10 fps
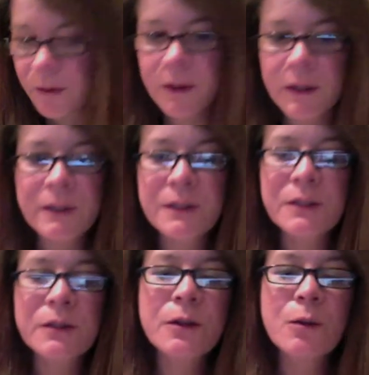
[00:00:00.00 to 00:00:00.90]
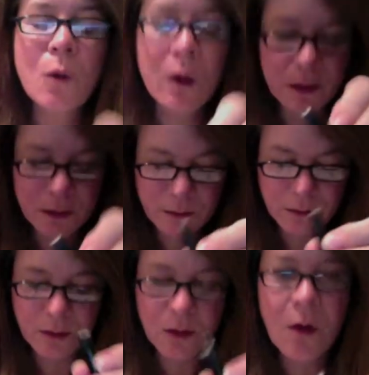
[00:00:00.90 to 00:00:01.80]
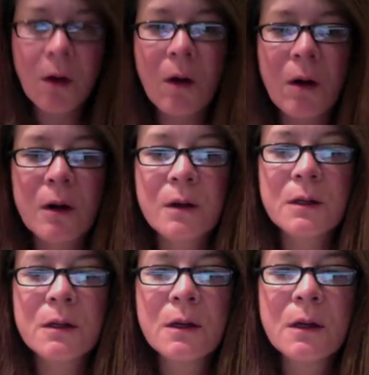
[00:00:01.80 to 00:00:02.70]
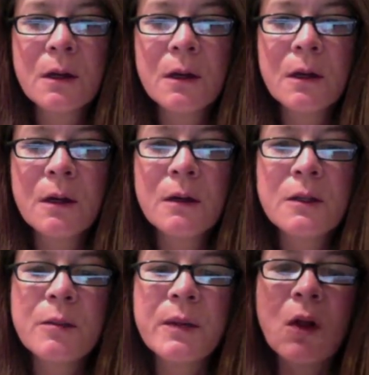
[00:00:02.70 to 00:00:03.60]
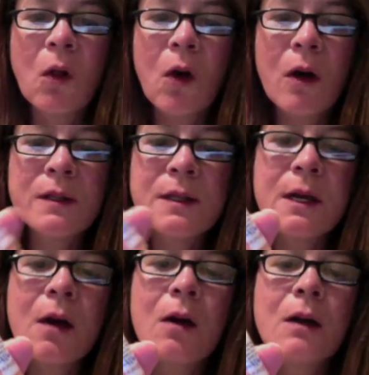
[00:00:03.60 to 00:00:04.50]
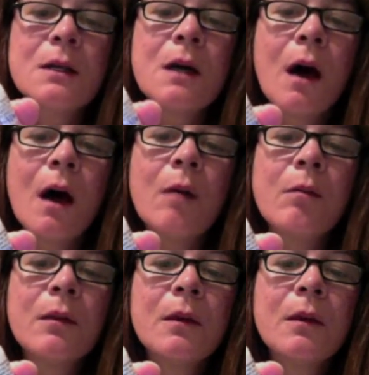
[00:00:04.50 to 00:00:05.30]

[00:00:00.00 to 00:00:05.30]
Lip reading: this. You want the cart to be glossy on top.